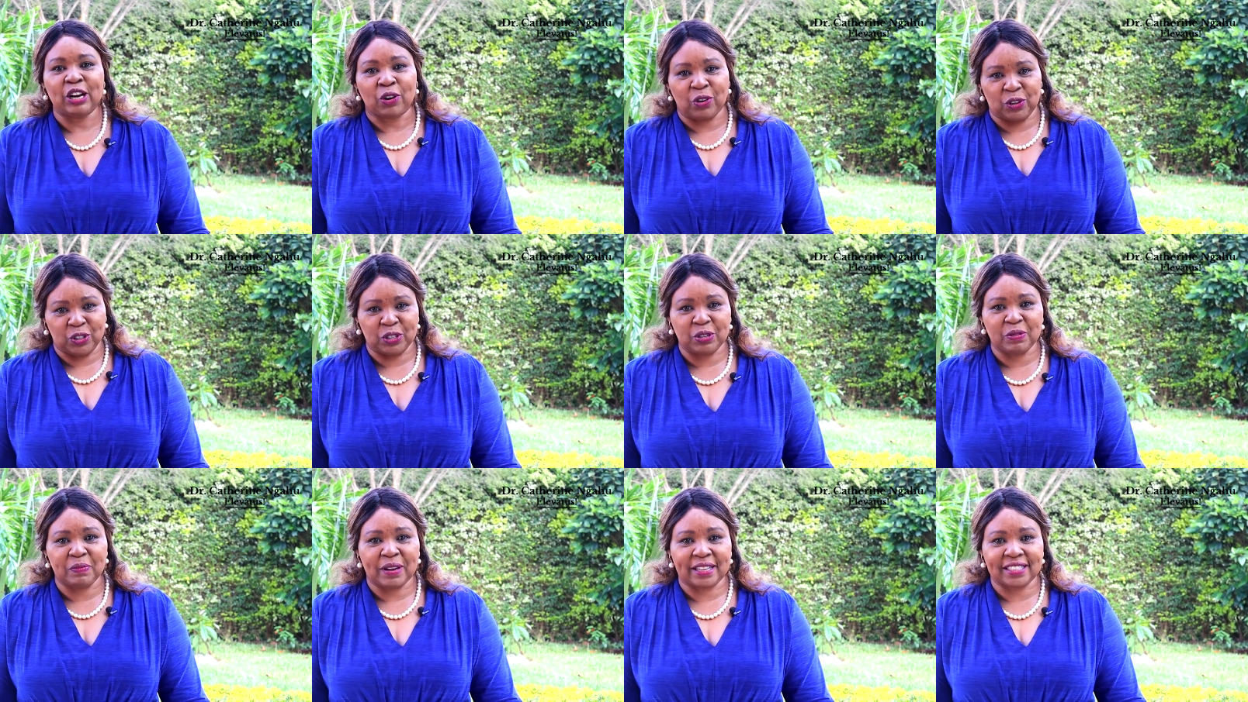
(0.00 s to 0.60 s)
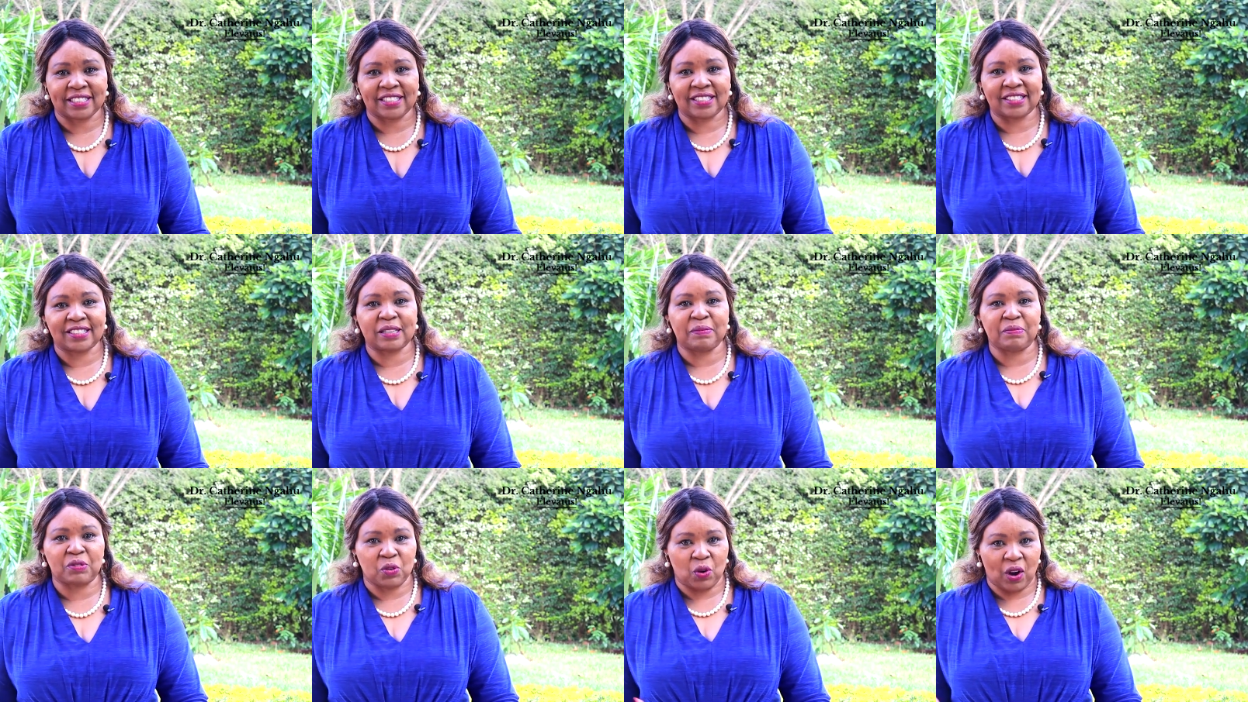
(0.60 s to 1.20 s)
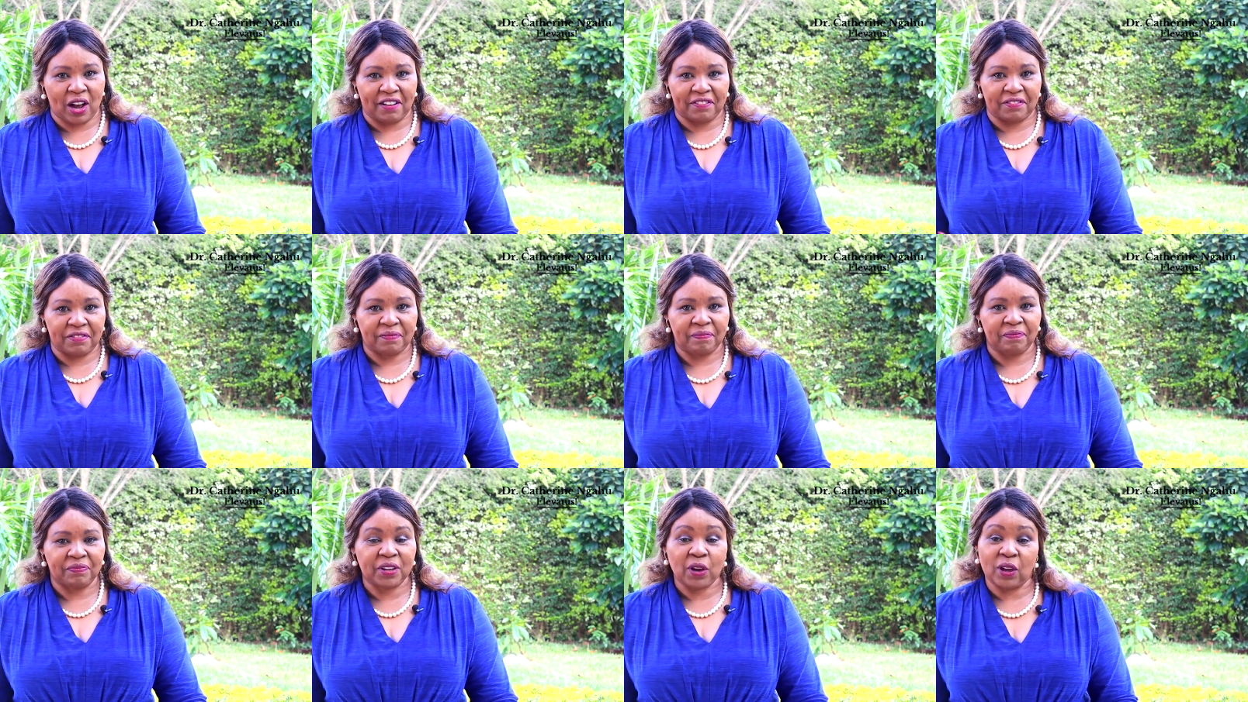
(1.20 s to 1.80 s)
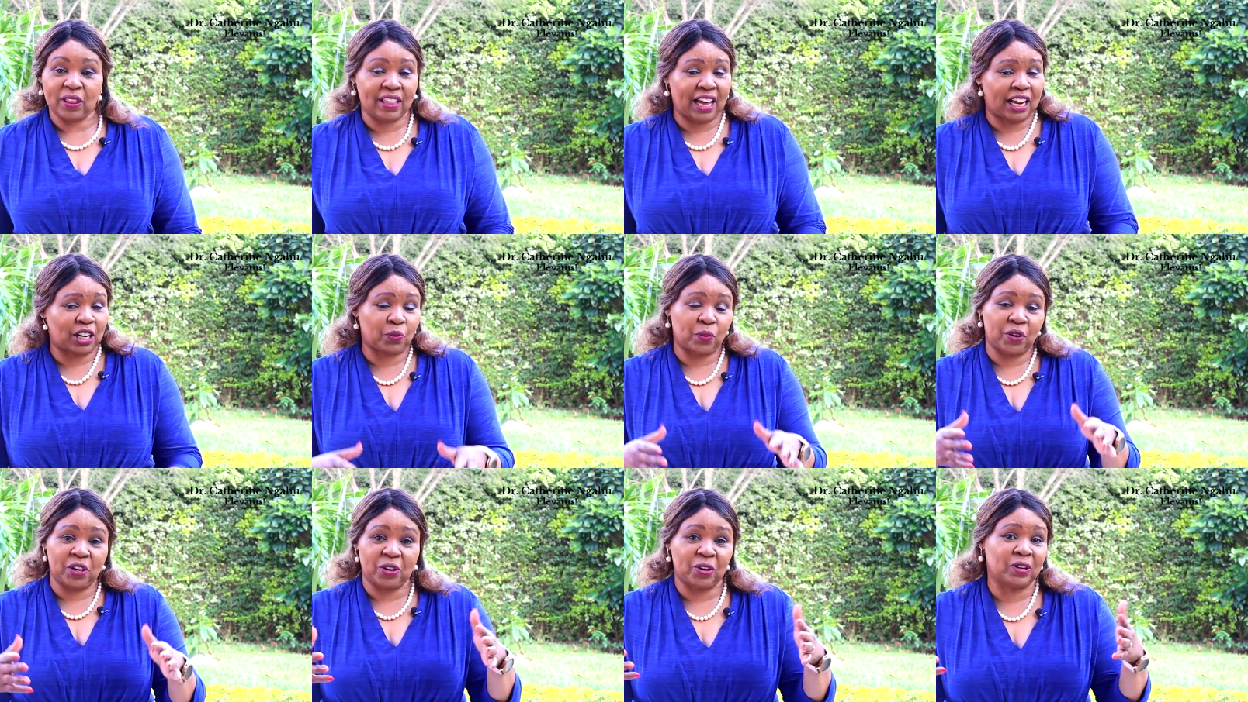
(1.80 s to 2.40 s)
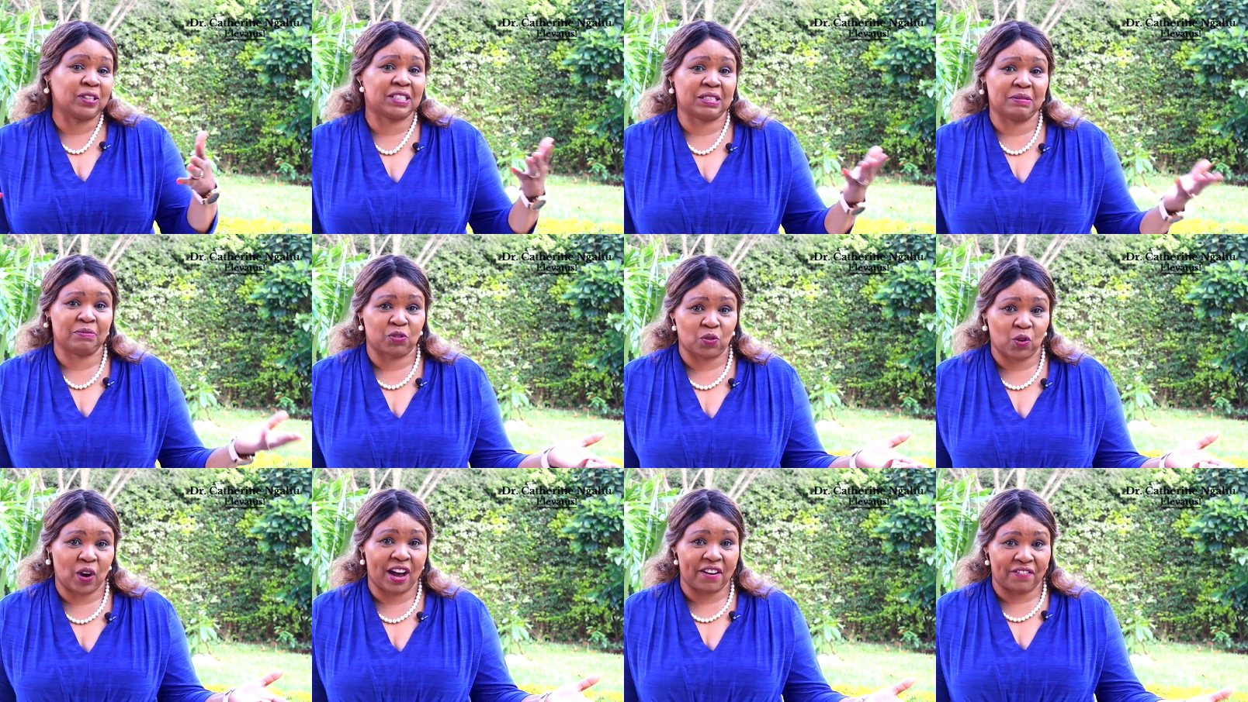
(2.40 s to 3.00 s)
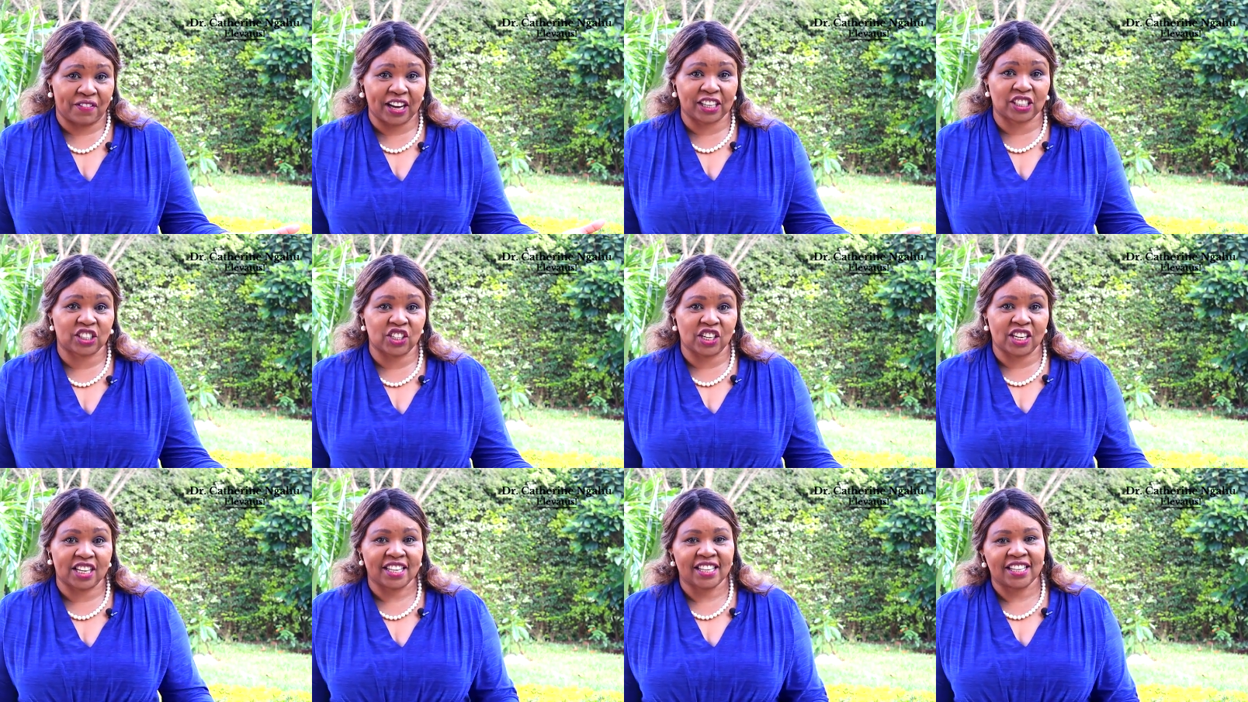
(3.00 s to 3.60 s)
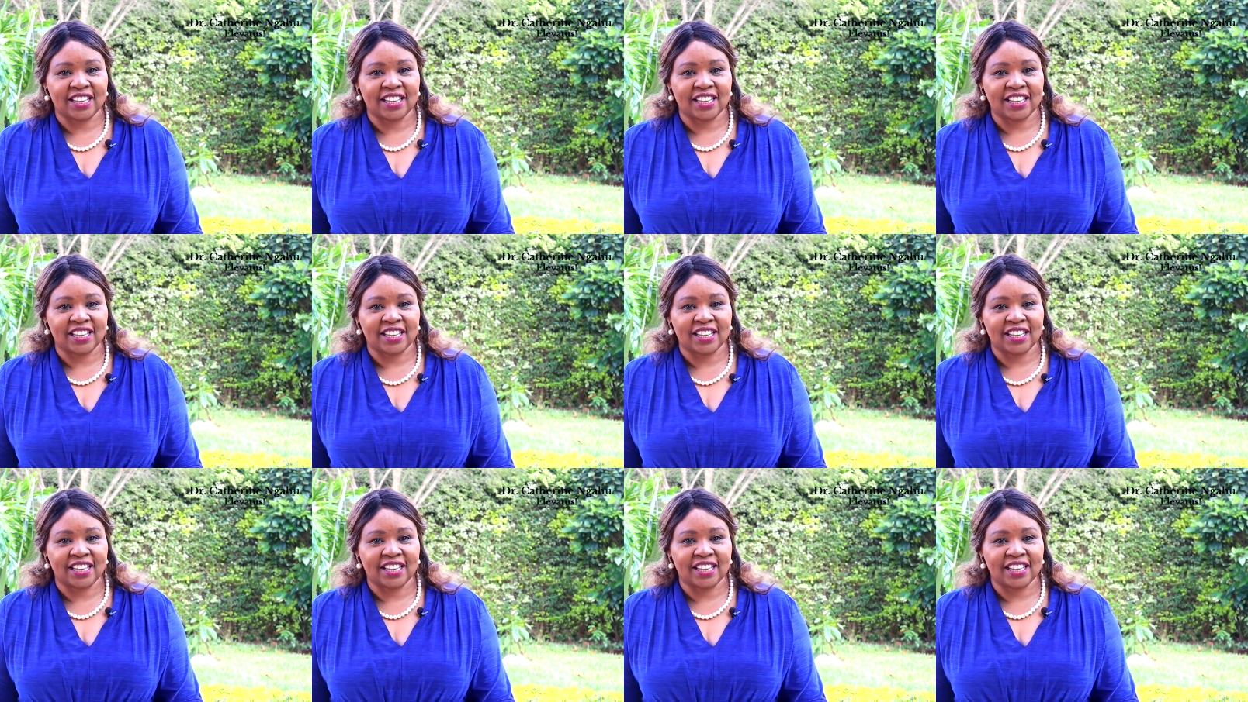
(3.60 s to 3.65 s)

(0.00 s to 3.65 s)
consumers seem to have, that we all seem to have actually.